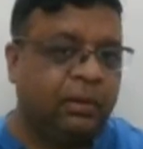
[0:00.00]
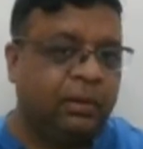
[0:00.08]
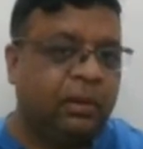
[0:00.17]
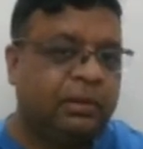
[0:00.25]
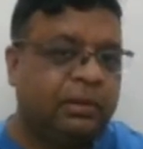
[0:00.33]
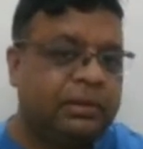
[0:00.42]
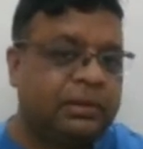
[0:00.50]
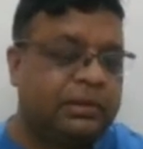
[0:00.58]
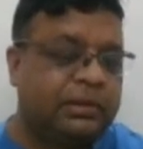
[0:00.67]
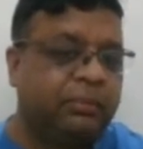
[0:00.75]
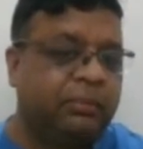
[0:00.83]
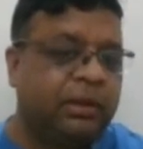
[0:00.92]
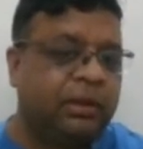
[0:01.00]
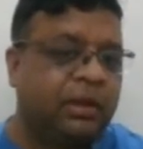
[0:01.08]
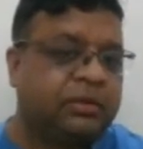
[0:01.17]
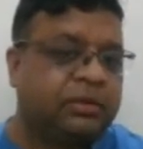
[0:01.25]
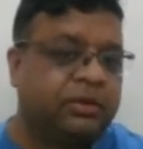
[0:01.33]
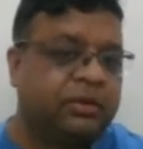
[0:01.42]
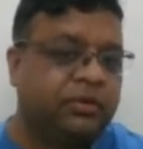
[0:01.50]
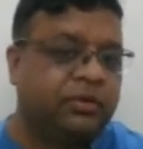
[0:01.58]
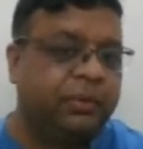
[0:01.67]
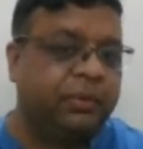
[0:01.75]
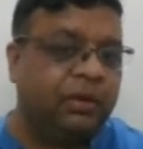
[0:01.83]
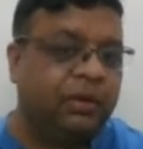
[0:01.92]
This is something youngsters should
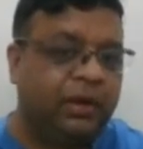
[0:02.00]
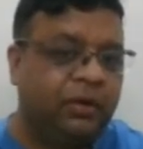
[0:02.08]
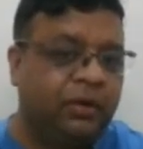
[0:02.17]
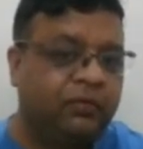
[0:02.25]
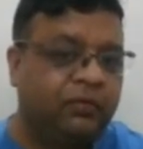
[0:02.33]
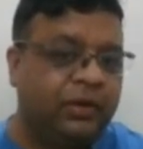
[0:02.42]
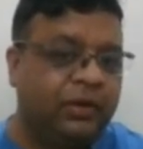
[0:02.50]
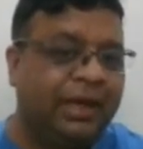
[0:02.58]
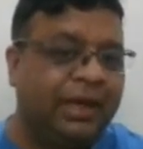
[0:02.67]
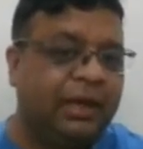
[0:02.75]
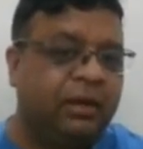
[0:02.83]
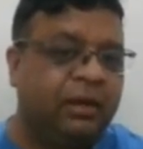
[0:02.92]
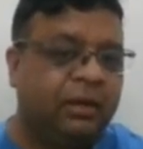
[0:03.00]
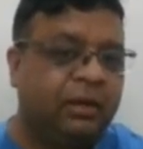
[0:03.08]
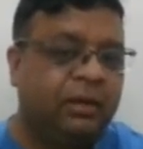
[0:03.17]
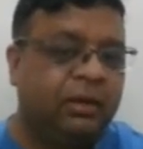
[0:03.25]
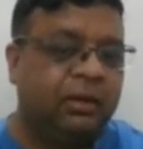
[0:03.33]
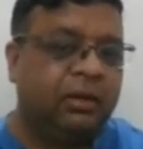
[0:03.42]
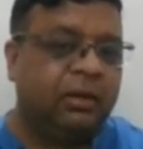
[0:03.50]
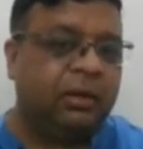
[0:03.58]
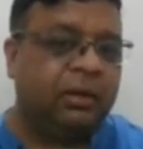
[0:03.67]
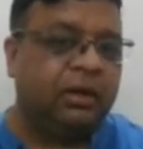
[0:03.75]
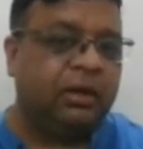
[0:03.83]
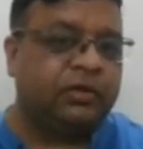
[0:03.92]
be aware of. A,
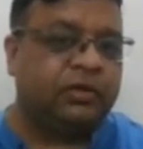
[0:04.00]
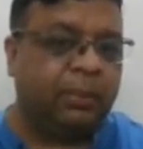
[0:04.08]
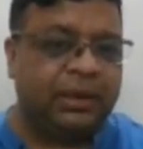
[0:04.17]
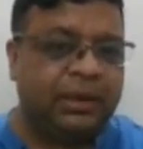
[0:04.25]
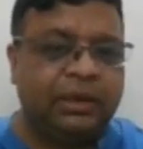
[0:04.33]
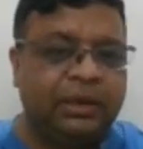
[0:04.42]
if somebody